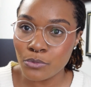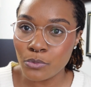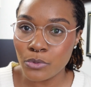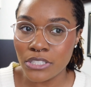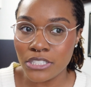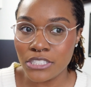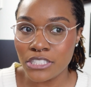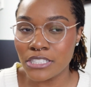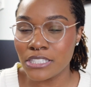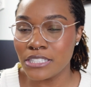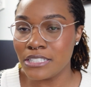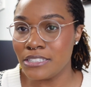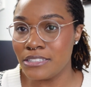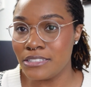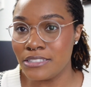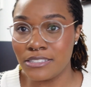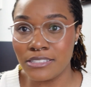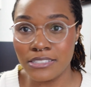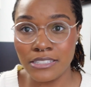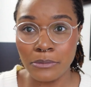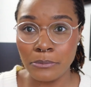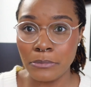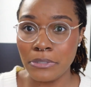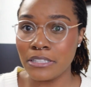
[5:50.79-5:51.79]
which can
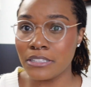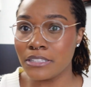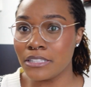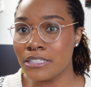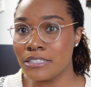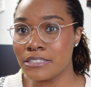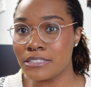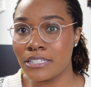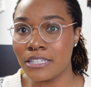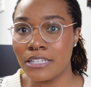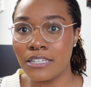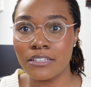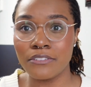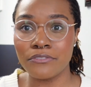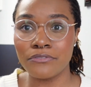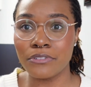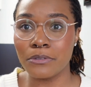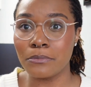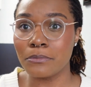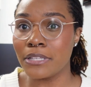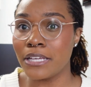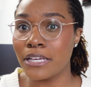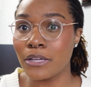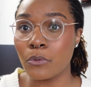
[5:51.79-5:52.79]
seemingly take
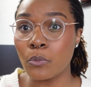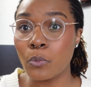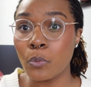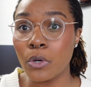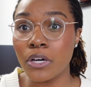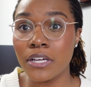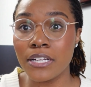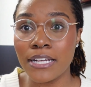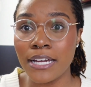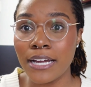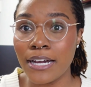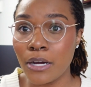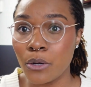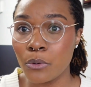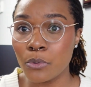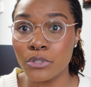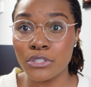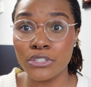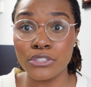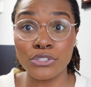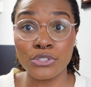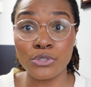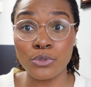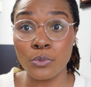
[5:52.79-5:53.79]
from like 1
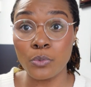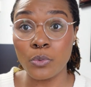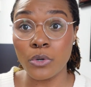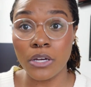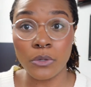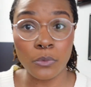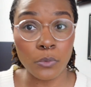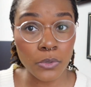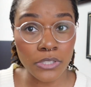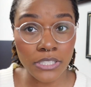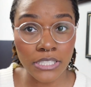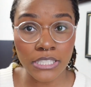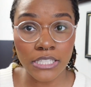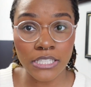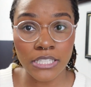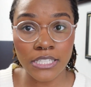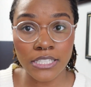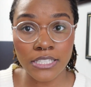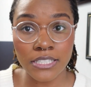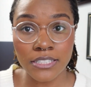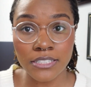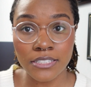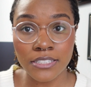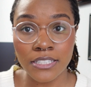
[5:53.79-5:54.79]
hour to 1
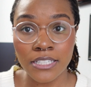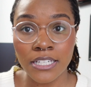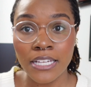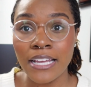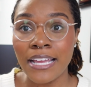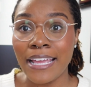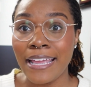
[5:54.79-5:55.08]
week.